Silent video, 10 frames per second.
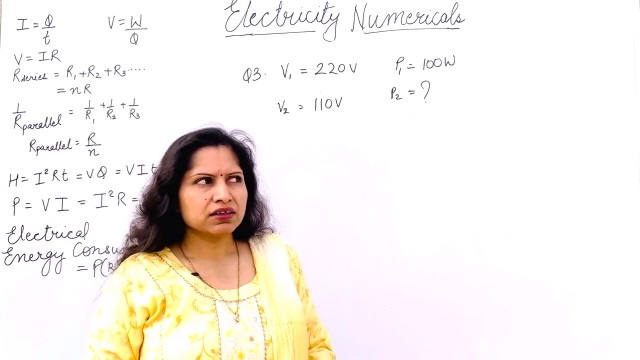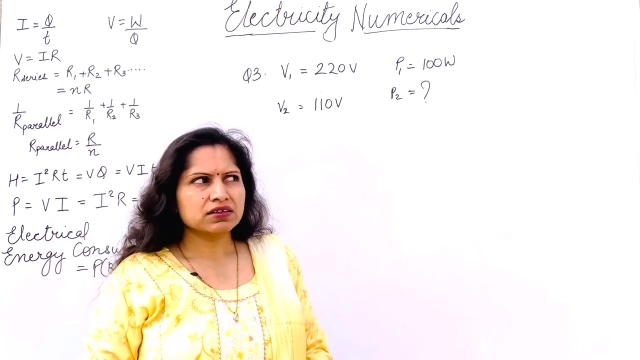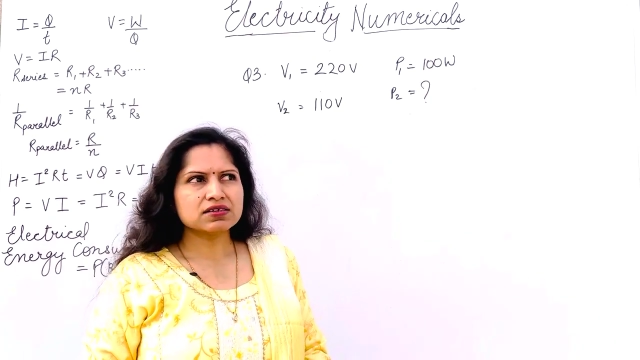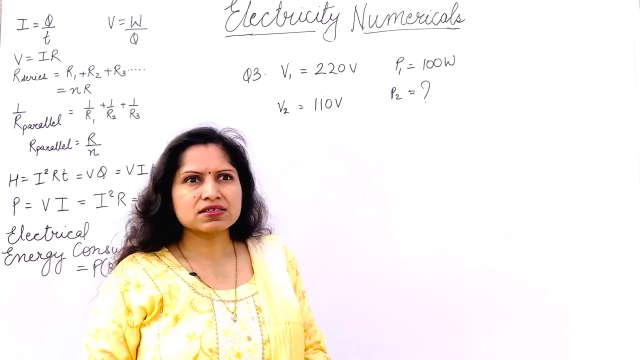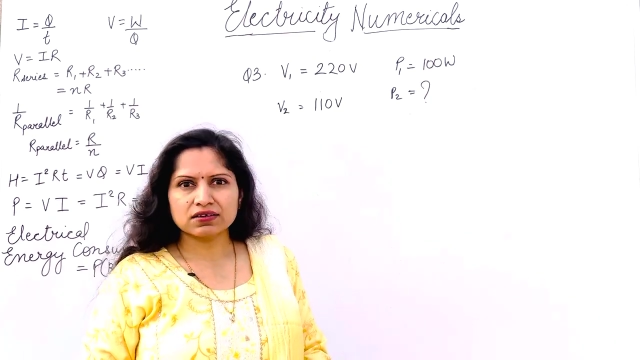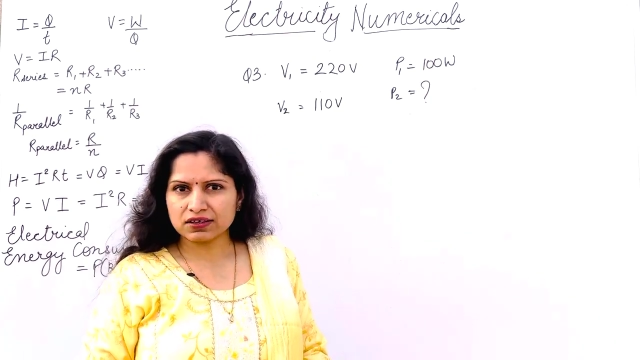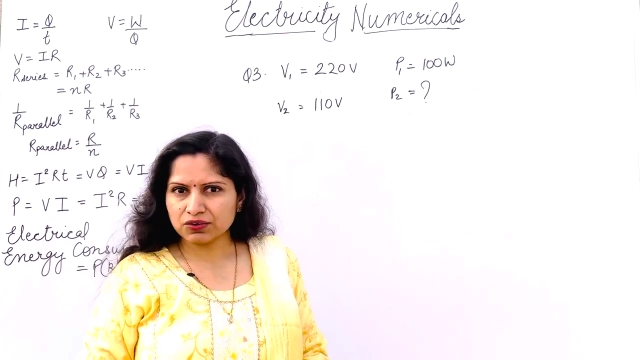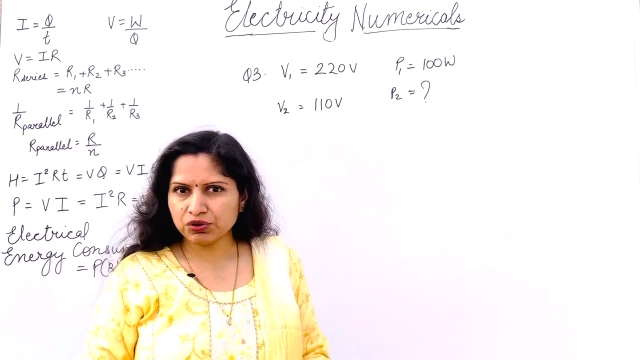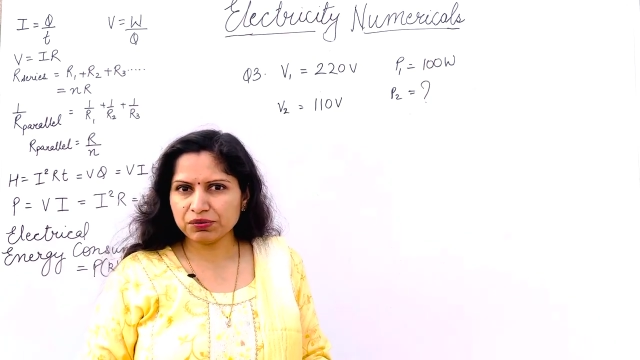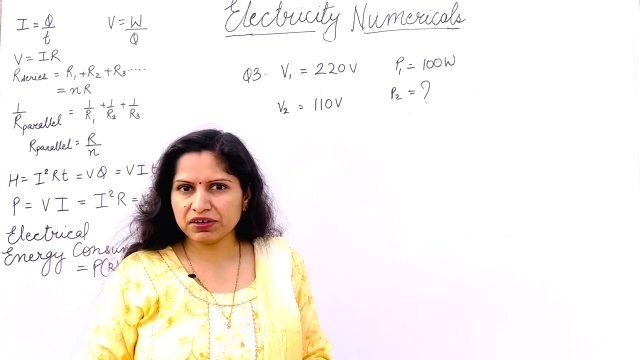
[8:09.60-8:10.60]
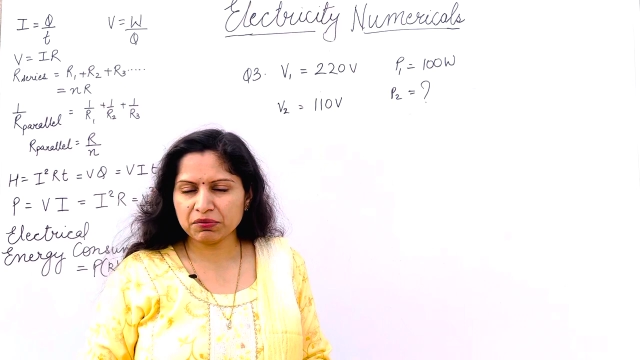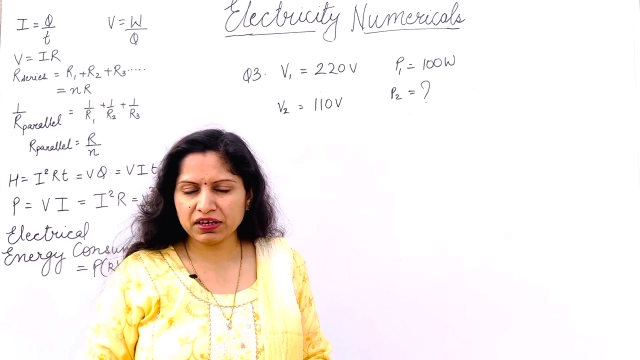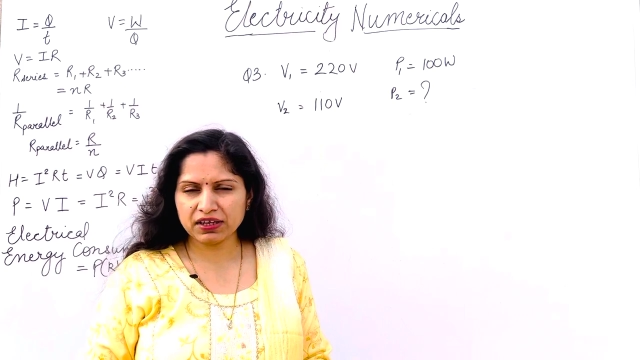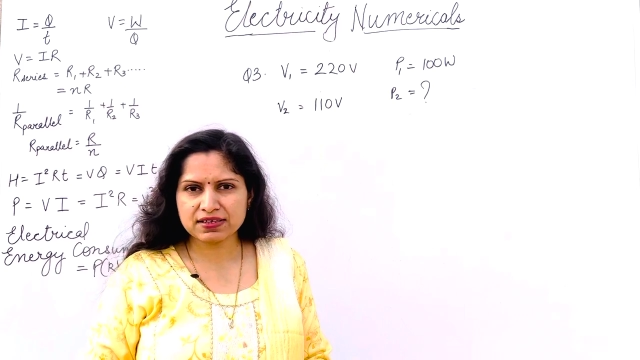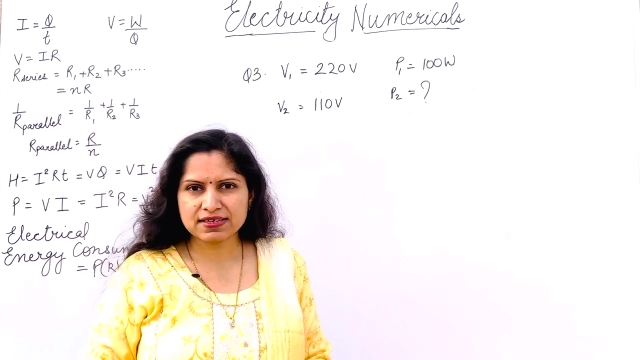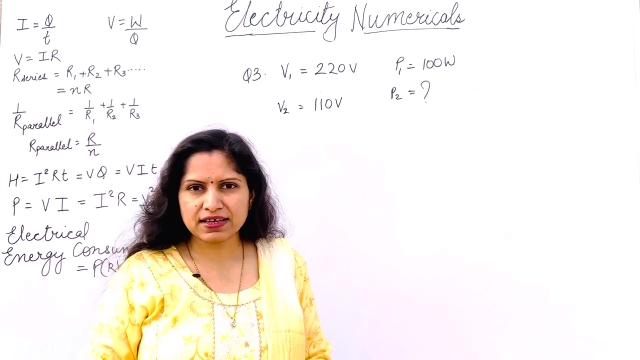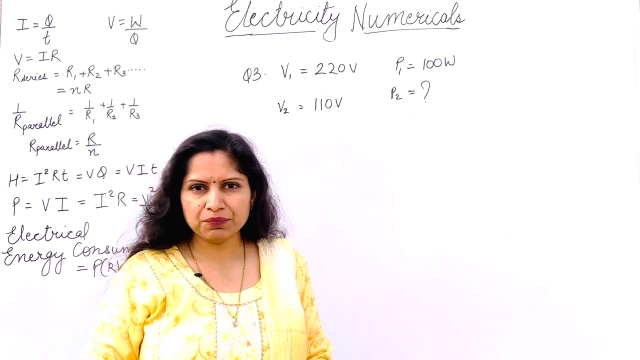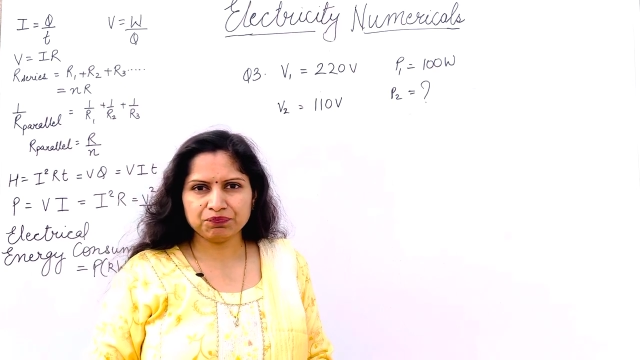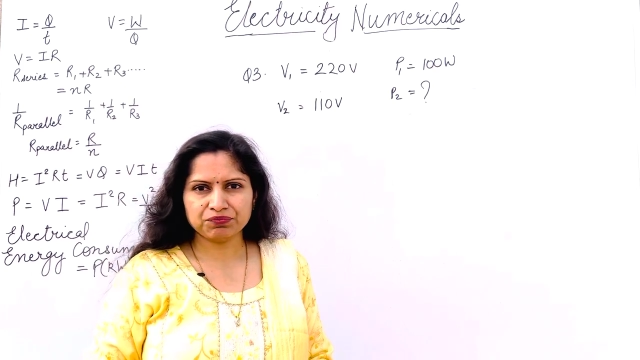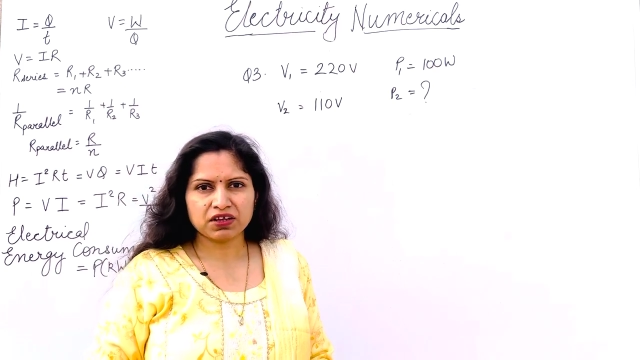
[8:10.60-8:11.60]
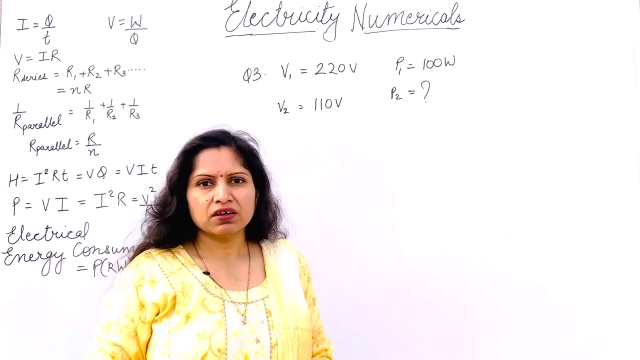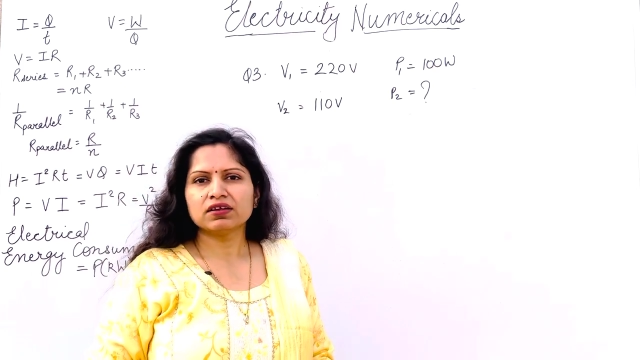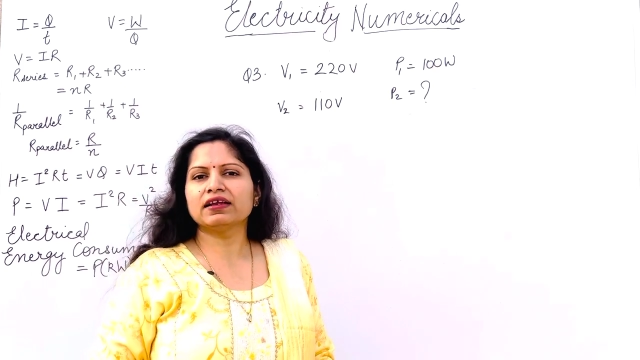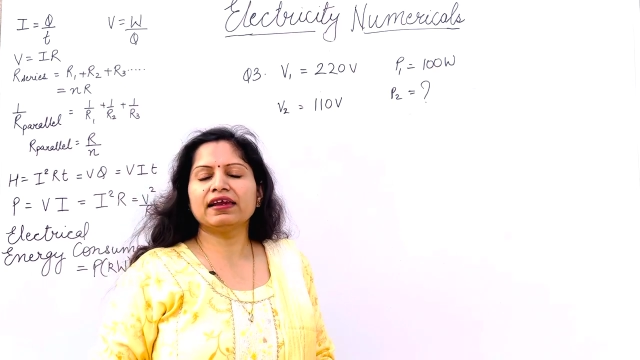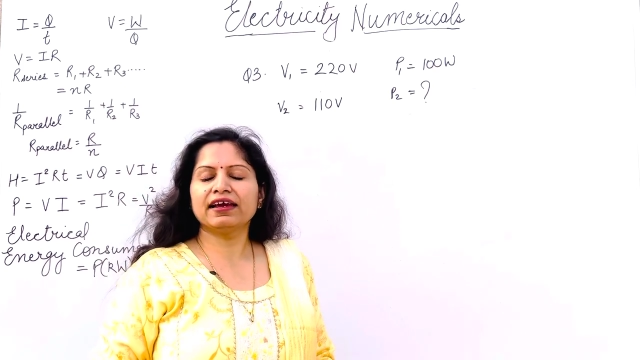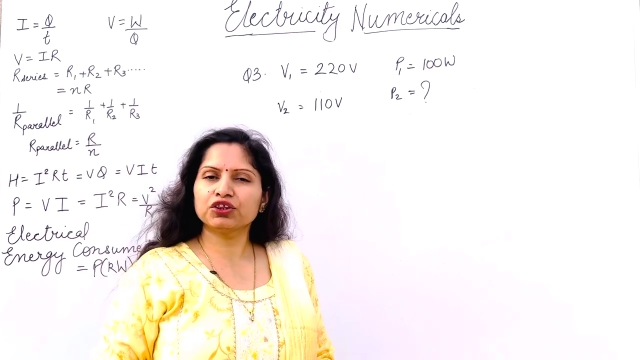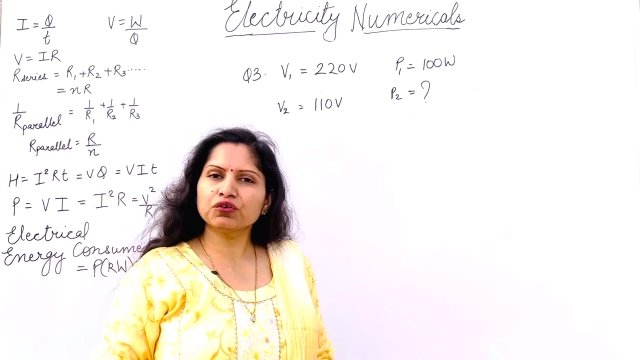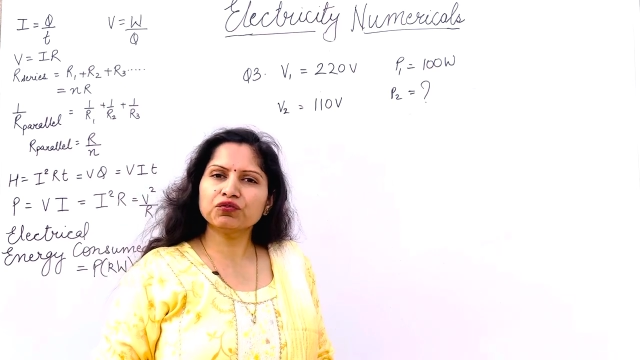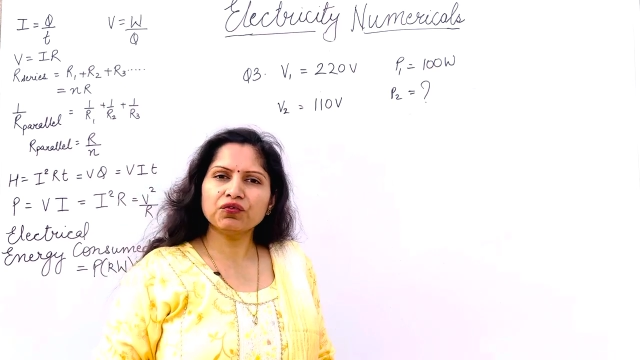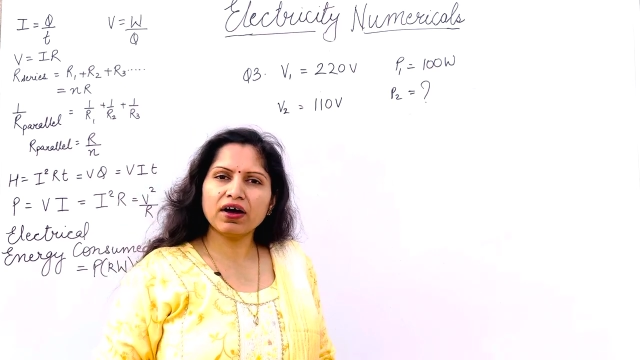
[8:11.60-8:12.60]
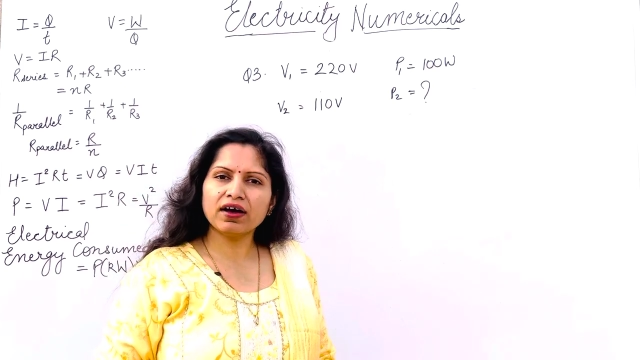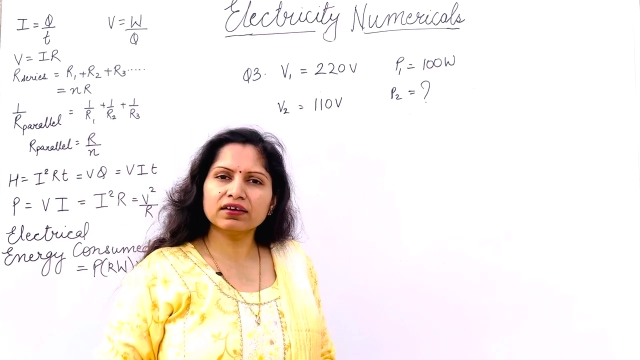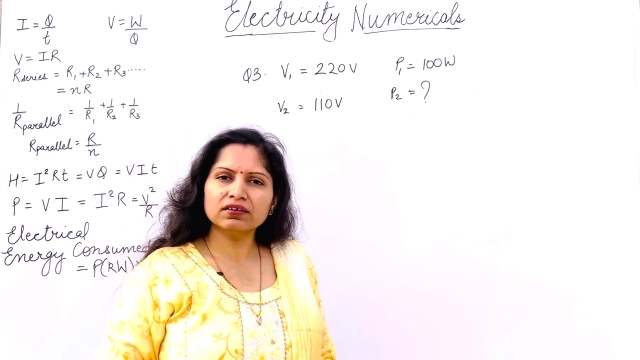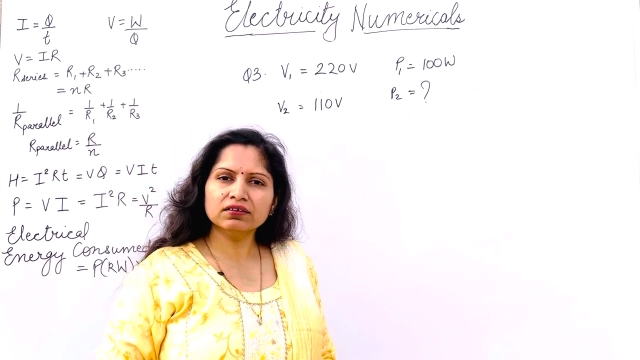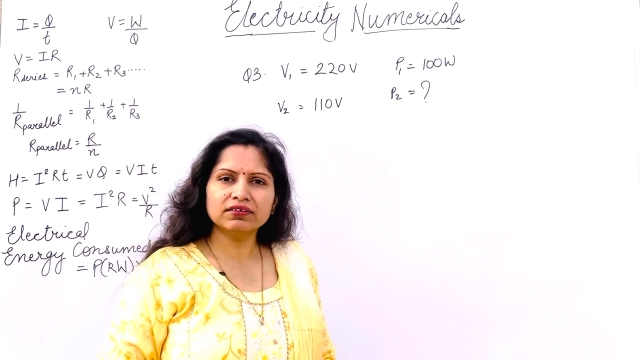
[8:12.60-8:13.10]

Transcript: The circuit will be remaining the same. The length of the wire,